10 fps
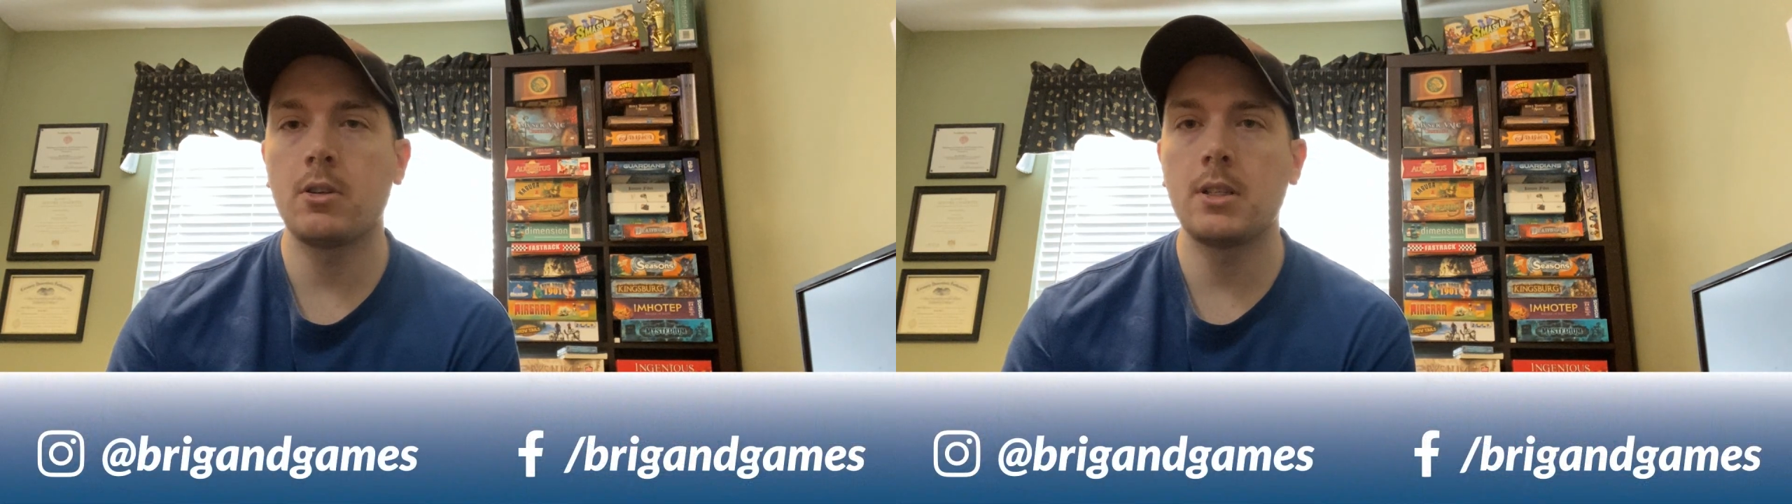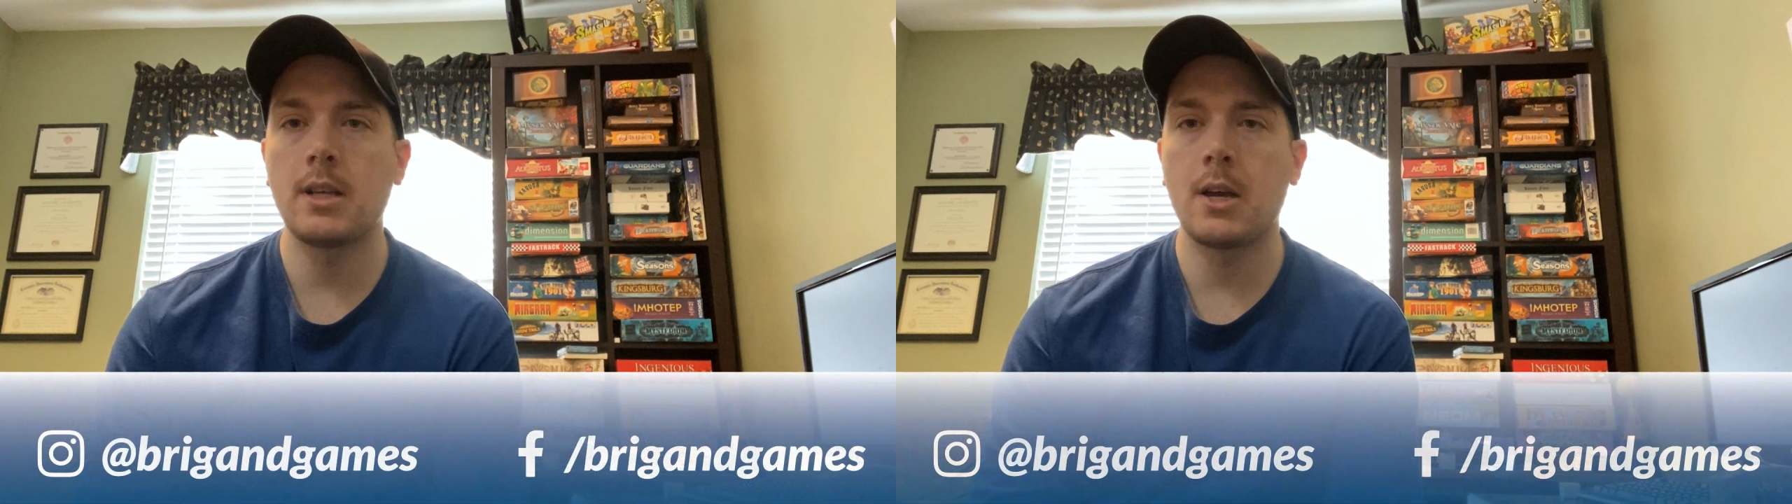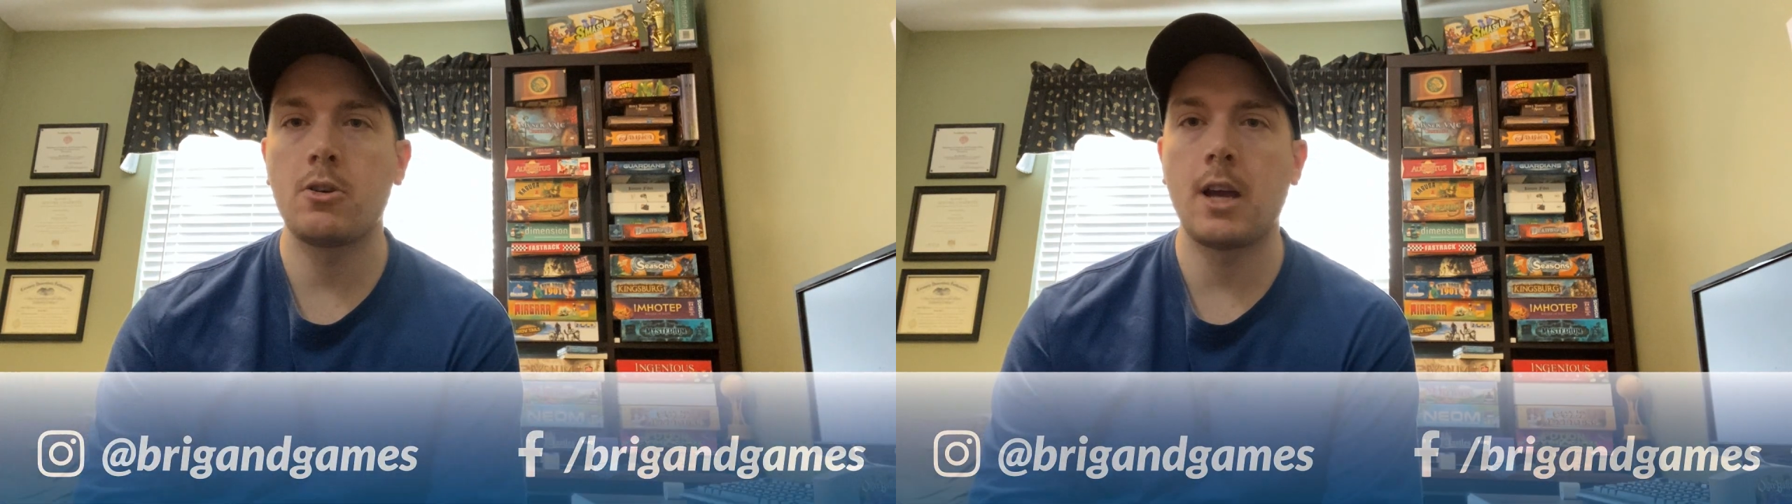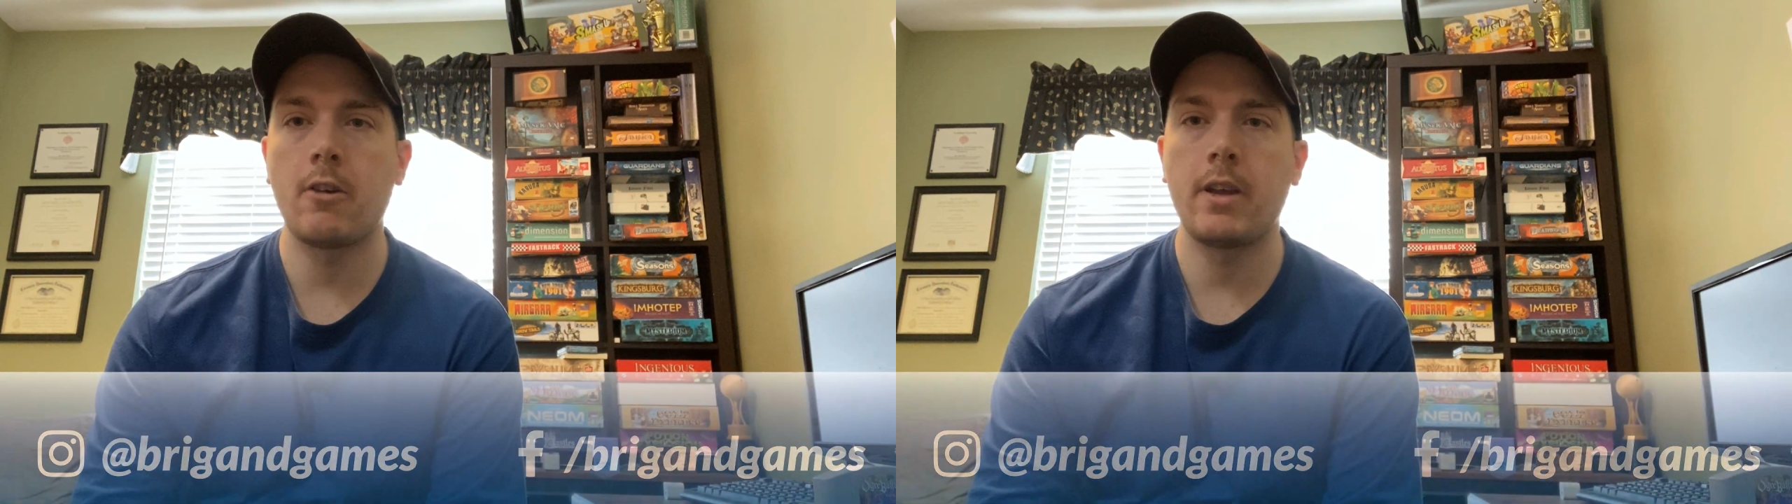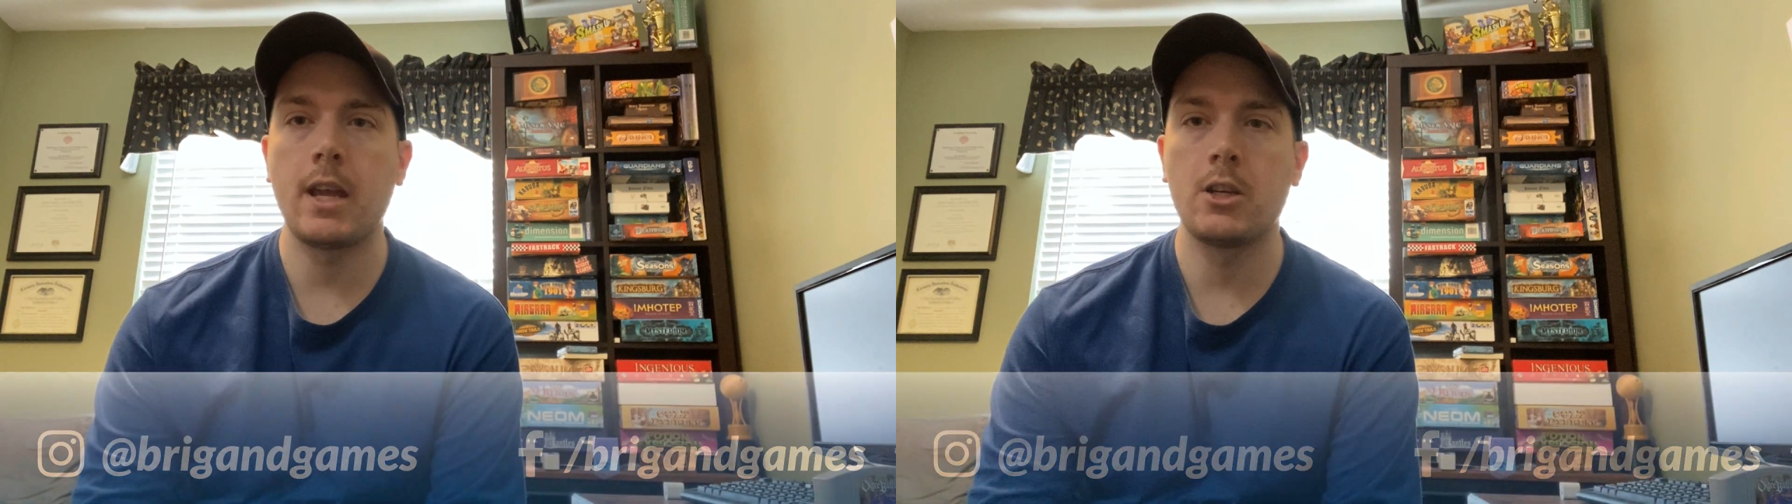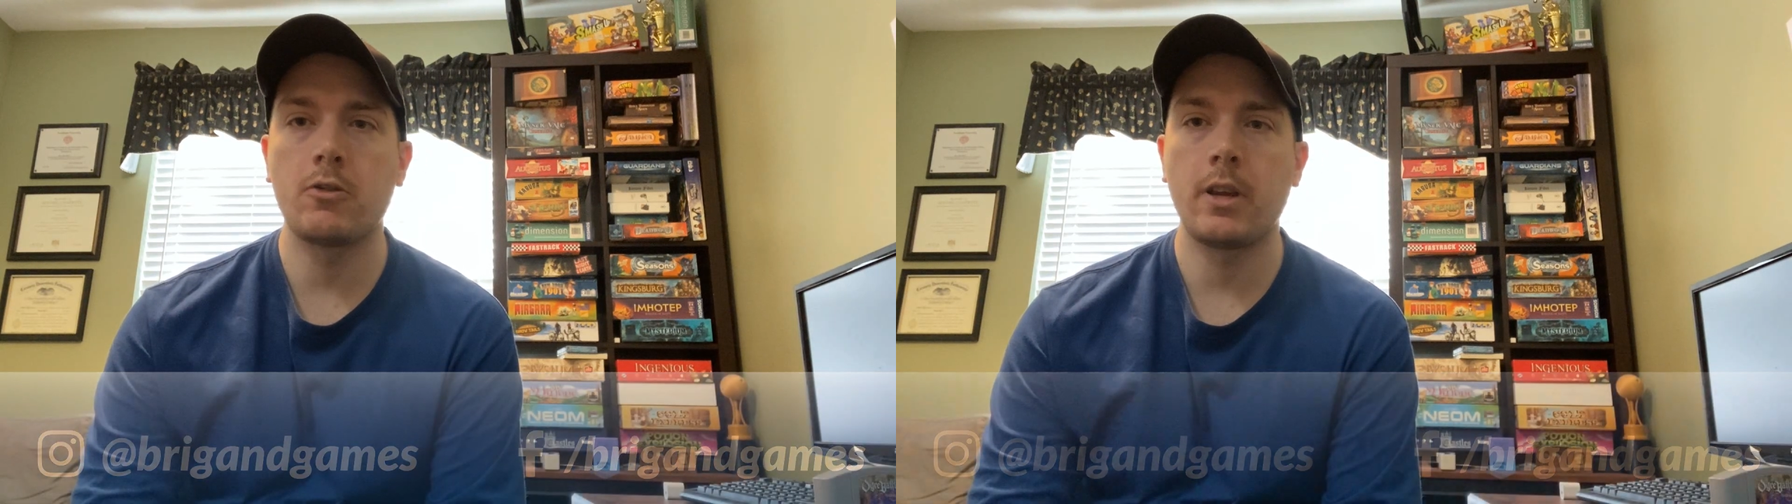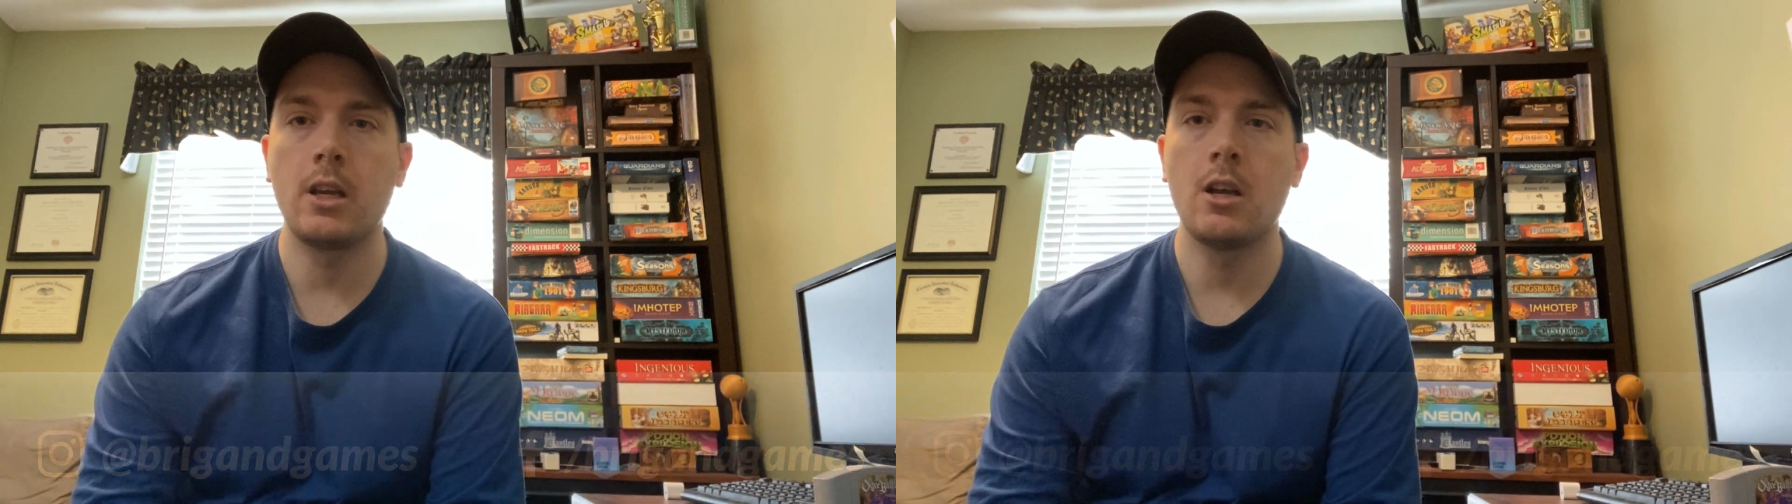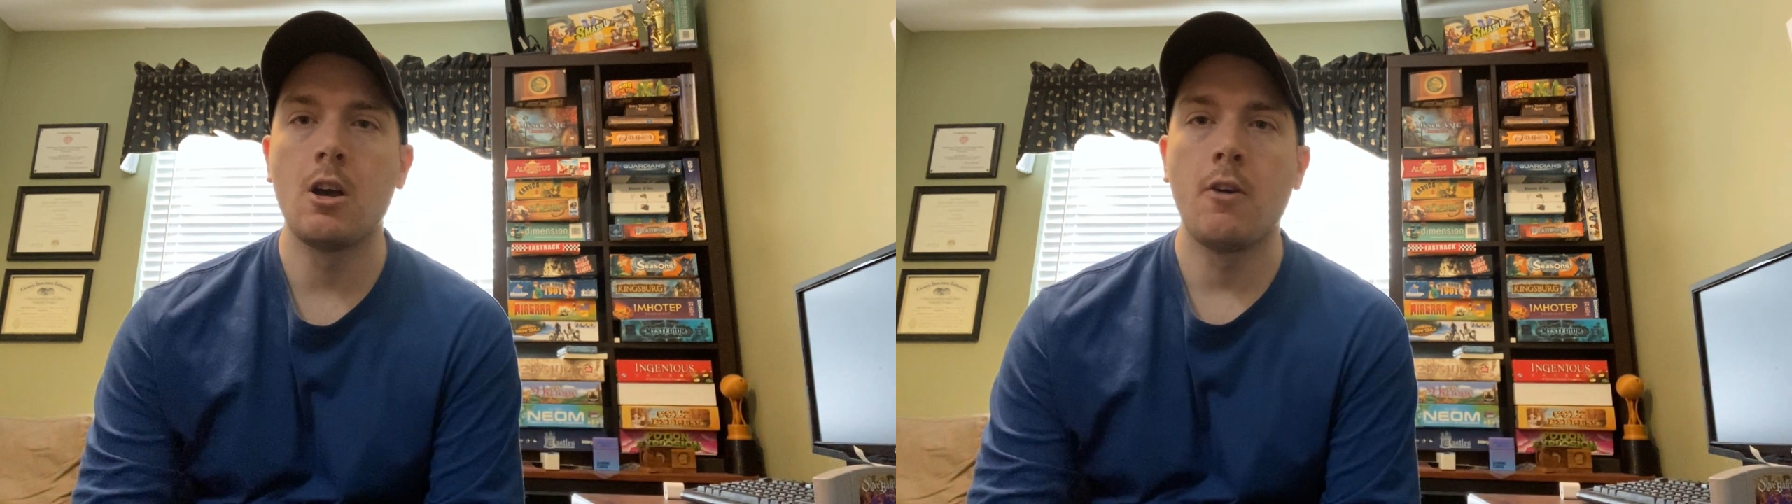designer diary entry